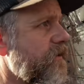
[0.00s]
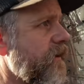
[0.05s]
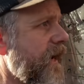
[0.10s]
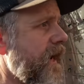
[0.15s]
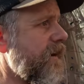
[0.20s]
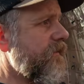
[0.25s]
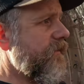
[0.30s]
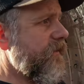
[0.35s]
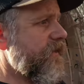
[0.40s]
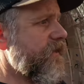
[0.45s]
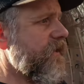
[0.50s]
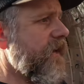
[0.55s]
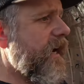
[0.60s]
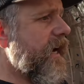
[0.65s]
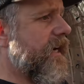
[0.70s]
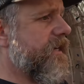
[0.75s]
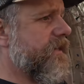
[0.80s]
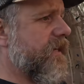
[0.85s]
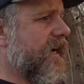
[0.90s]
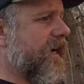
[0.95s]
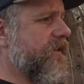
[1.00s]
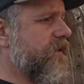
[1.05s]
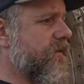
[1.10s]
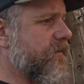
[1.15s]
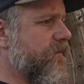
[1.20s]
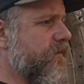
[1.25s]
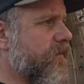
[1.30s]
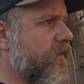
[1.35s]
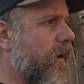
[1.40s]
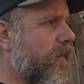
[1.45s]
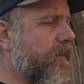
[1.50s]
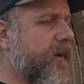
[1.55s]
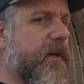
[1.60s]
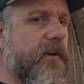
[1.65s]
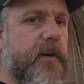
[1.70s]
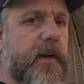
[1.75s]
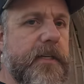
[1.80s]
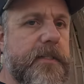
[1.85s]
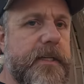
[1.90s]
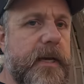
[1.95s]
try it for size as a whopping
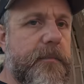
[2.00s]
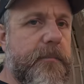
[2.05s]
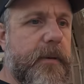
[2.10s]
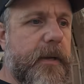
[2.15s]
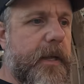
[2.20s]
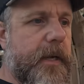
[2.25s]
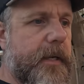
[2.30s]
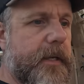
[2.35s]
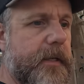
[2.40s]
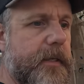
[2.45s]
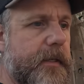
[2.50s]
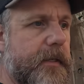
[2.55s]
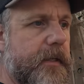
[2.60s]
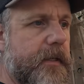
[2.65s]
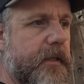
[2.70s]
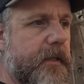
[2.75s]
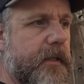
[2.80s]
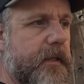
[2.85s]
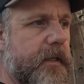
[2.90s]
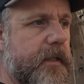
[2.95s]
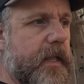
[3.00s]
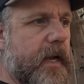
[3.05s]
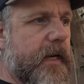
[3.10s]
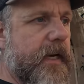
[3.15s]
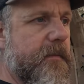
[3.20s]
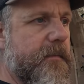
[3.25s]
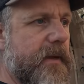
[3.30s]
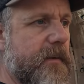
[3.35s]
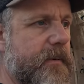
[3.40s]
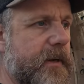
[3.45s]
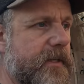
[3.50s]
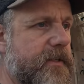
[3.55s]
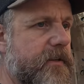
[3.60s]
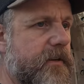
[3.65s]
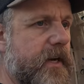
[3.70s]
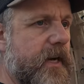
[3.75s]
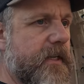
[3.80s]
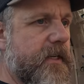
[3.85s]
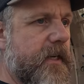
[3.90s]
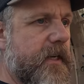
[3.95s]
great template. That'll give me a
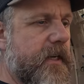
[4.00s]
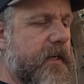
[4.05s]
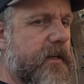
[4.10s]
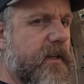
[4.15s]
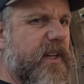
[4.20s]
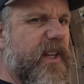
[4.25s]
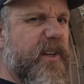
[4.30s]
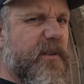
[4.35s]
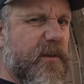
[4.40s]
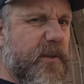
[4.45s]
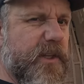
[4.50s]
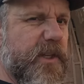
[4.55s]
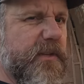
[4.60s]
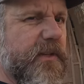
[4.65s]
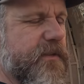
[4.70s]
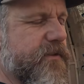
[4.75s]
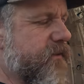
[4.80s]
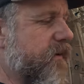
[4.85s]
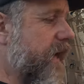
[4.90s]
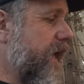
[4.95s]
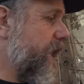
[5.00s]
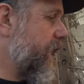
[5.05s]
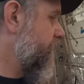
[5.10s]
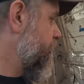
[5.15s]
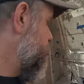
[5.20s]
better idea. We'll do this right.